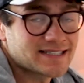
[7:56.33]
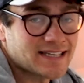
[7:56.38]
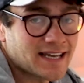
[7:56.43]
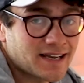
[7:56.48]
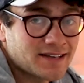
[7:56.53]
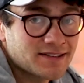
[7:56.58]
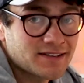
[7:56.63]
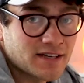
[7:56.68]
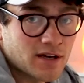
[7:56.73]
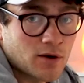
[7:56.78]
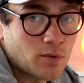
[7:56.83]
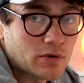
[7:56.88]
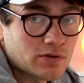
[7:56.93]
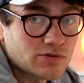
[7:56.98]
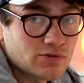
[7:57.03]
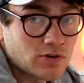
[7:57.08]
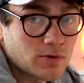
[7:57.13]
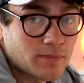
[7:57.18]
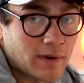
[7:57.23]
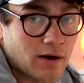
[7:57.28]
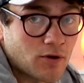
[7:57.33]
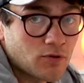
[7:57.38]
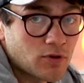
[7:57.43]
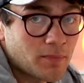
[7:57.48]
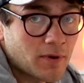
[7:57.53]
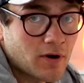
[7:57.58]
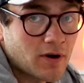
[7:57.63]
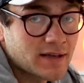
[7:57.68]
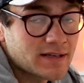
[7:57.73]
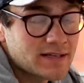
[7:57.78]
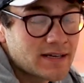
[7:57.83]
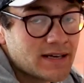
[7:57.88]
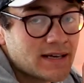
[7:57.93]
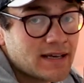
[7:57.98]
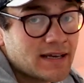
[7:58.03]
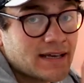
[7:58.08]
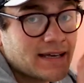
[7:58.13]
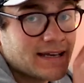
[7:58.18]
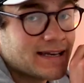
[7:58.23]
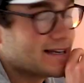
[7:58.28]
Second thing I want to talk about on the bike
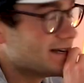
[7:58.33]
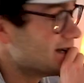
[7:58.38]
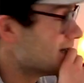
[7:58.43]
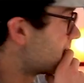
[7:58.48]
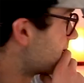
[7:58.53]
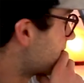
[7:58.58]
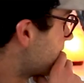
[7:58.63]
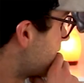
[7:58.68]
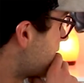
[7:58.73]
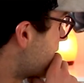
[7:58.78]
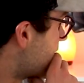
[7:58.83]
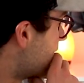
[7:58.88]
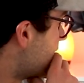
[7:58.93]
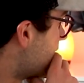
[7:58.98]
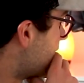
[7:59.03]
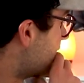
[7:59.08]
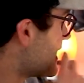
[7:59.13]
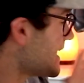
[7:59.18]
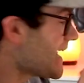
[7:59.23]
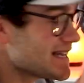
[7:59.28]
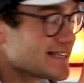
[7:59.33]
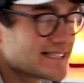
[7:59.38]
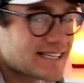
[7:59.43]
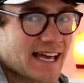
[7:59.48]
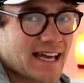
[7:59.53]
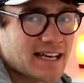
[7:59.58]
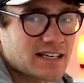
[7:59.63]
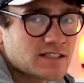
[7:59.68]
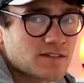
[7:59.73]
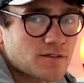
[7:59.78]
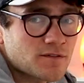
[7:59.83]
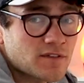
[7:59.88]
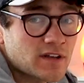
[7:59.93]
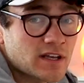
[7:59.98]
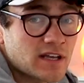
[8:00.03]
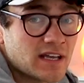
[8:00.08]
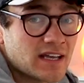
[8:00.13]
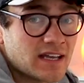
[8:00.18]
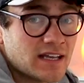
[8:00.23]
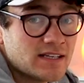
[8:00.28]
is latex
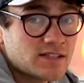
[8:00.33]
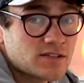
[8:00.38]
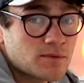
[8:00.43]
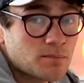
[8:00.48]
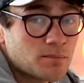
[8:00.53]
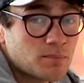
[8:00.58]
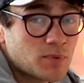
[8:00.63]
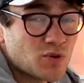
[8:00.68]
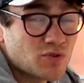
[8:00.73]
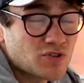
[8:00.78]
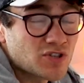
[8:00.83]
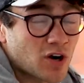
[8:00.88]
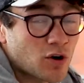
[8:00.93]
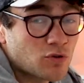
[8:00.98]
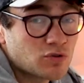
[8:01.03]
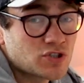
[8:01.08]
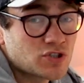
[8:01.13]
V's butyl